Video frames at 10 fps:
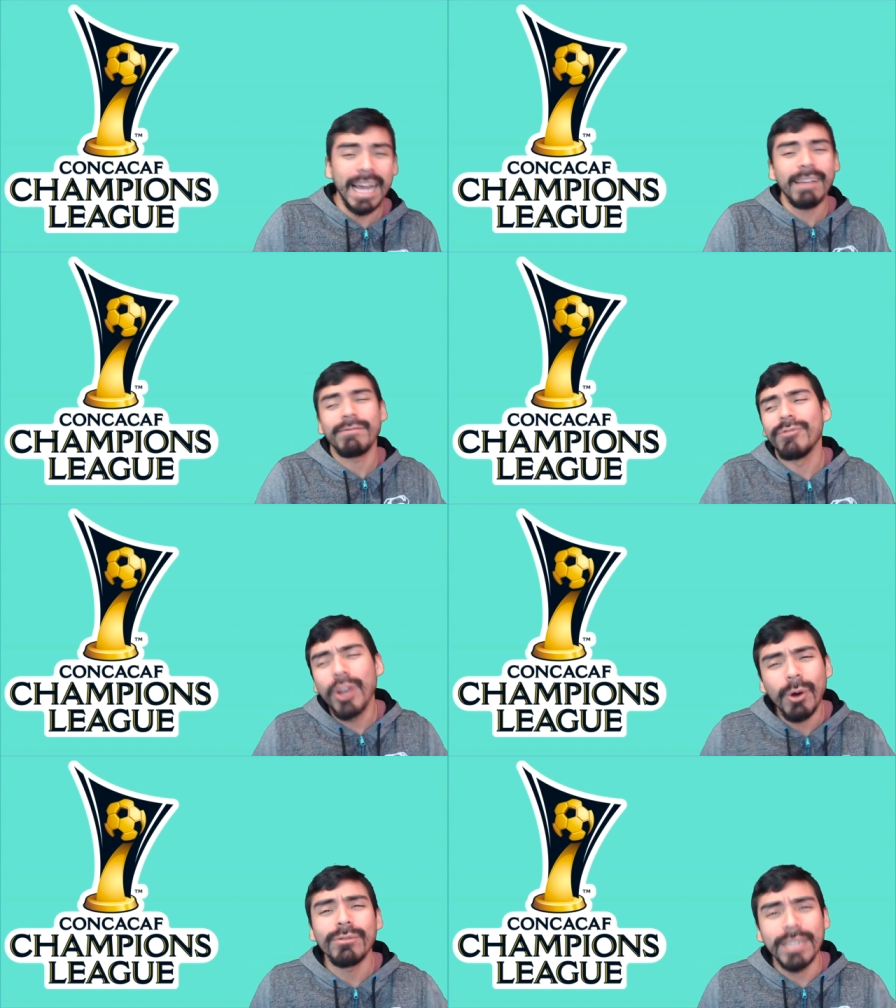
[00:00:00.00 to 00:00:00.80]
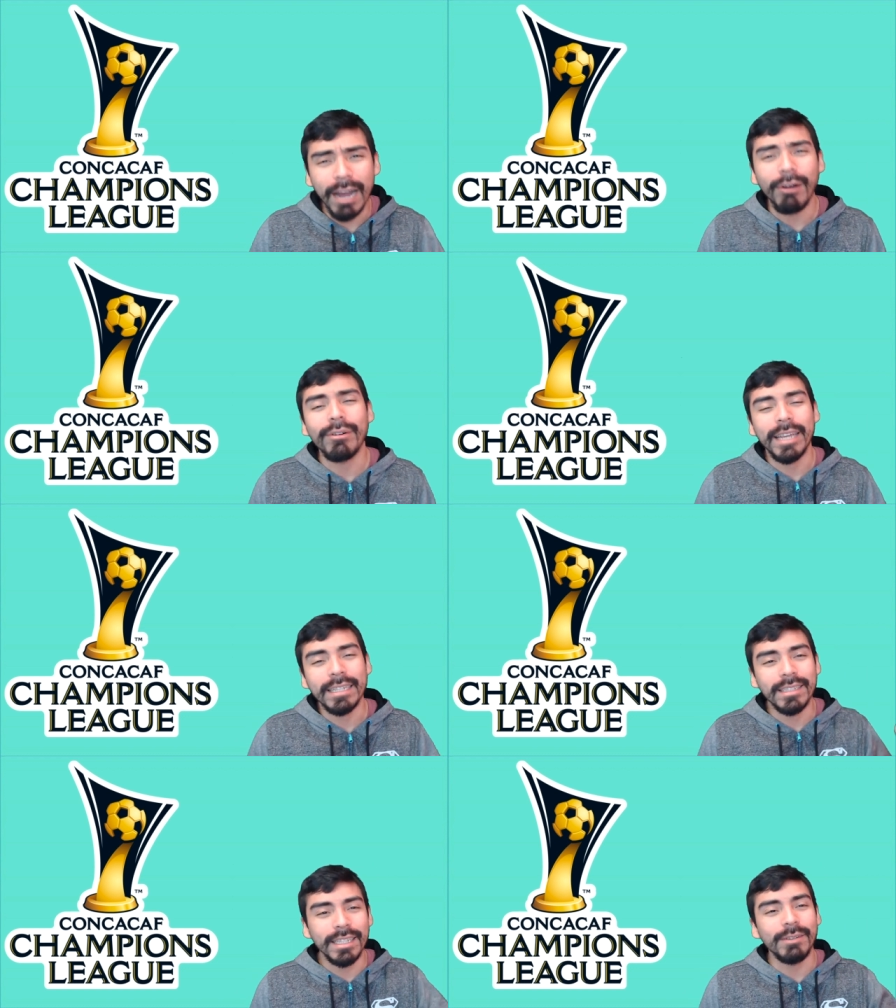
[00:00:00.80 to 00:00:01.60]
I have no doubt
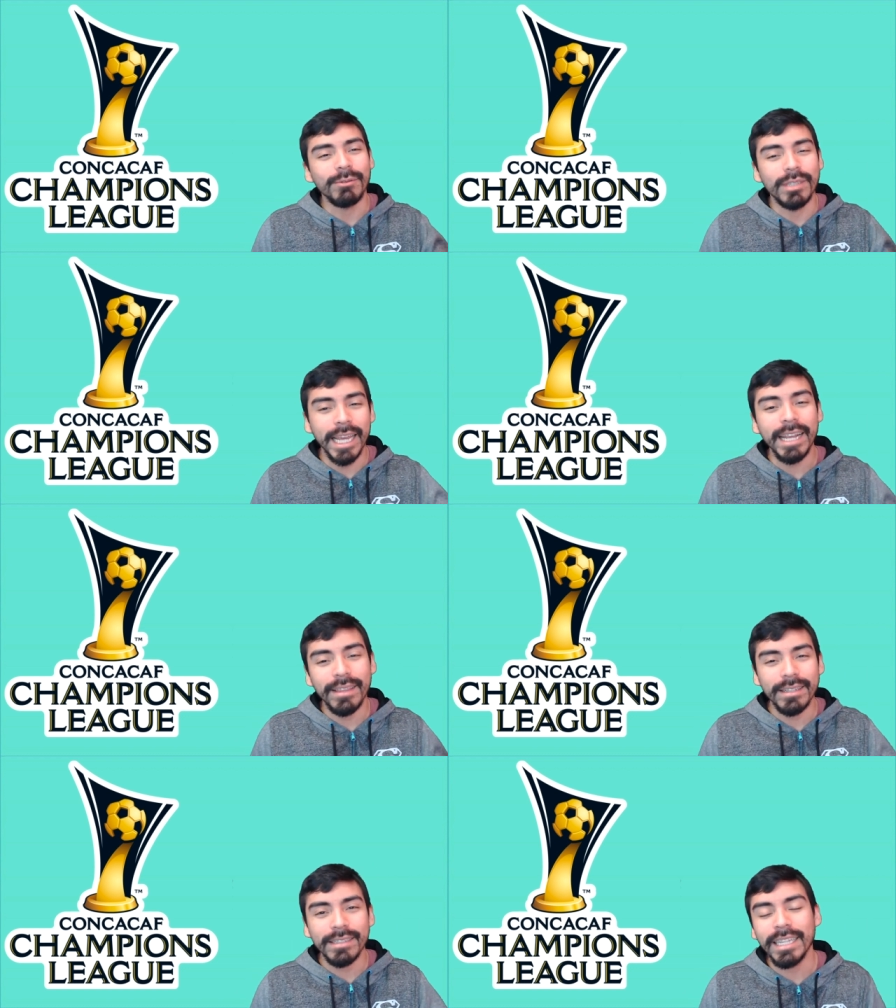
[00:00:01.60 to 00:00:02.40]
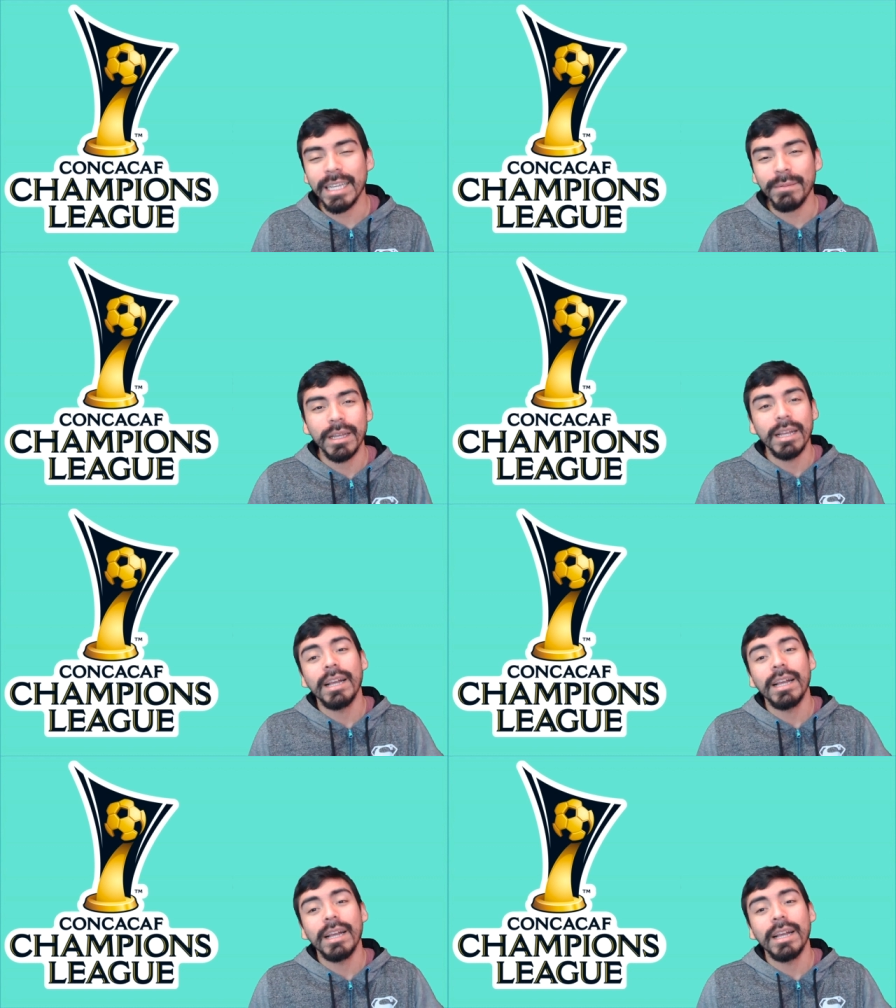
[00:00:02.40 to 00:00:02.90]
Kansas City will take this team